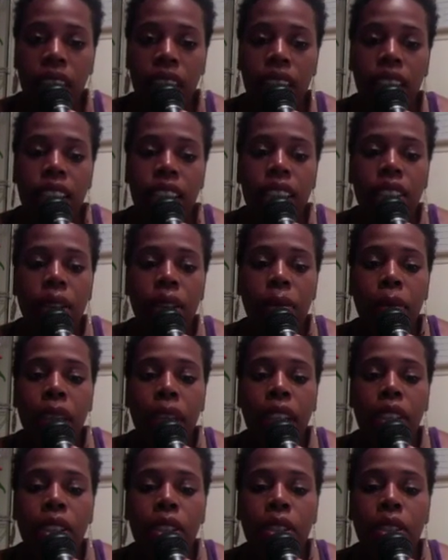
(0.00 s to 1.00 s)
So
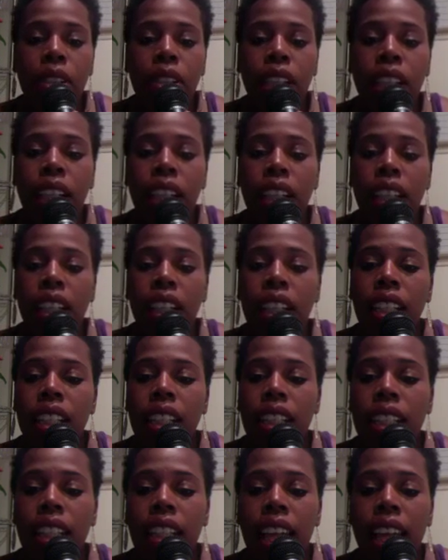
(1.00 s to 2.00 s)
make sure that in
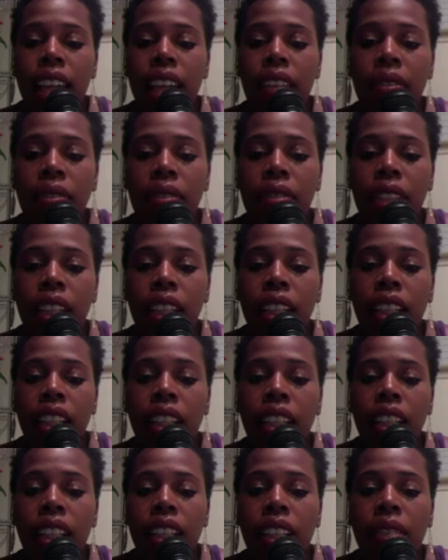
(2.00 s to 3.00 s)
this life, that
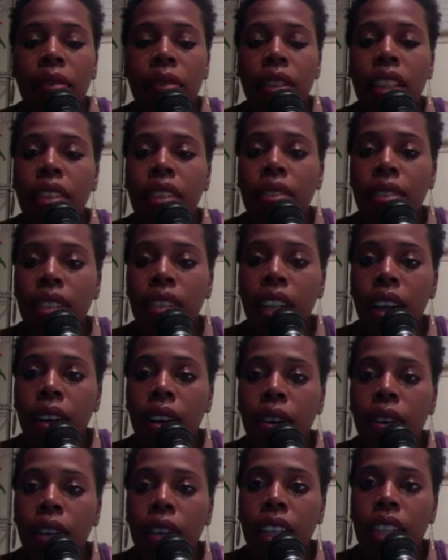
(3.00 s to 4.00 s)
when you
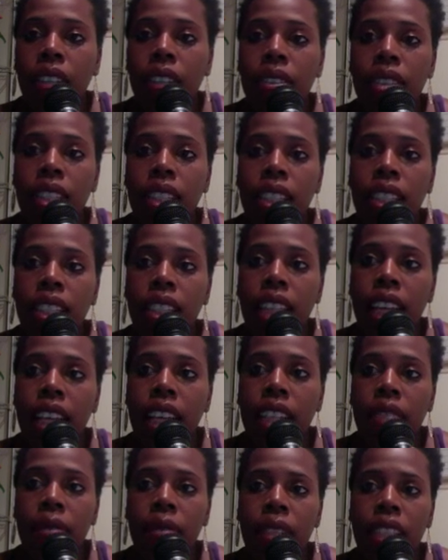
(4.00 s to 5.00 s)
know and you see
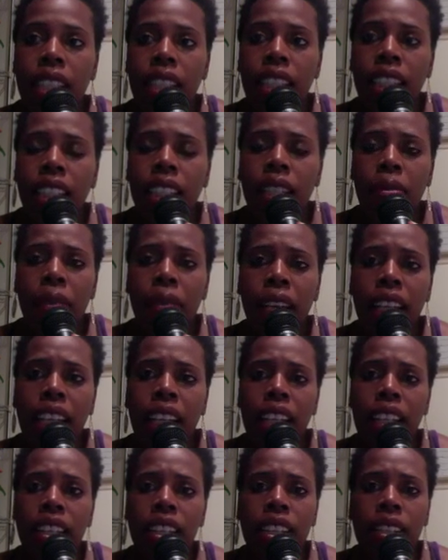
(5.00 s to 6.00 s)
signs, what's that thing
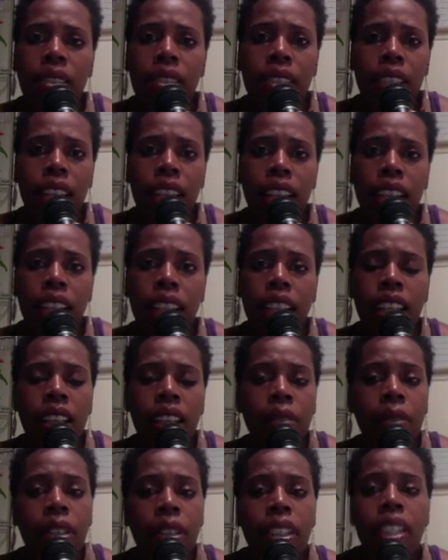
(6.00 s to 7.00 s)
Maya Angelou say?
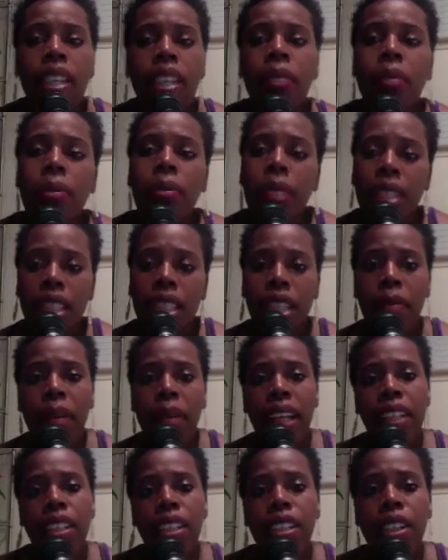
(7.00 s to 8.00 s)
When
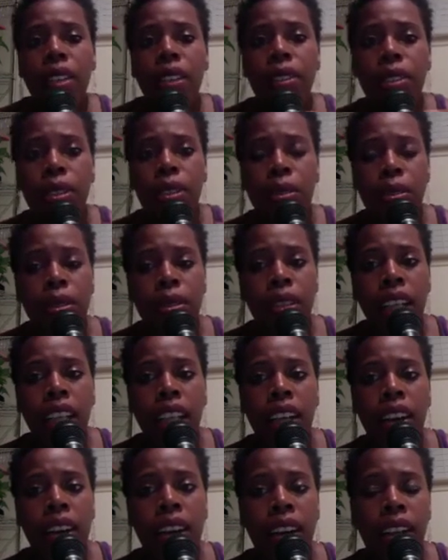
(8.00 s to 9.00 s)
somebody shows you who
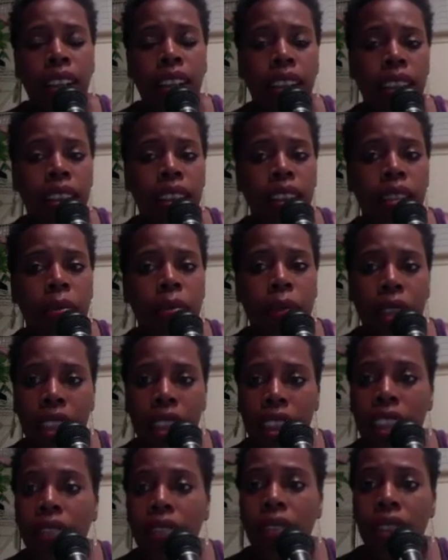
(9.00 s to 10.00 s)
they are,
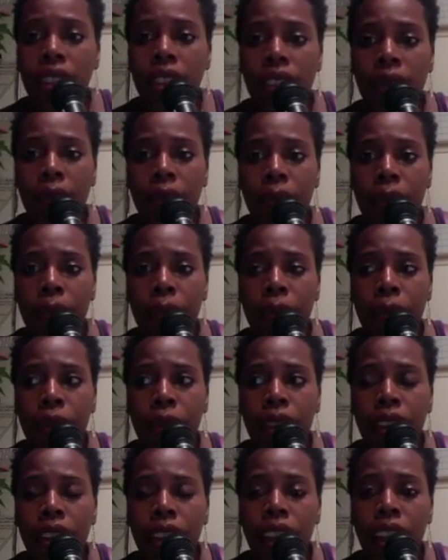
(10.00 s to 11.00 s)
believe it.
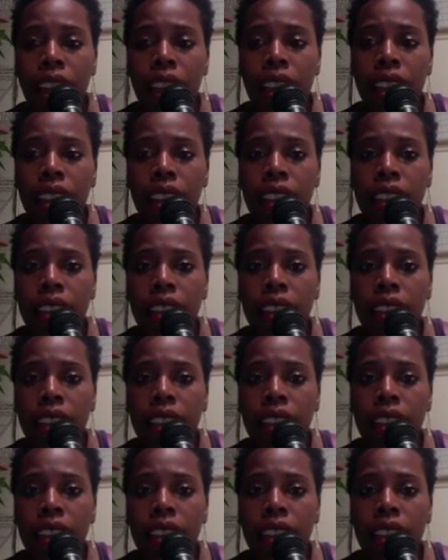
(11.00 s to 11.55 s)
And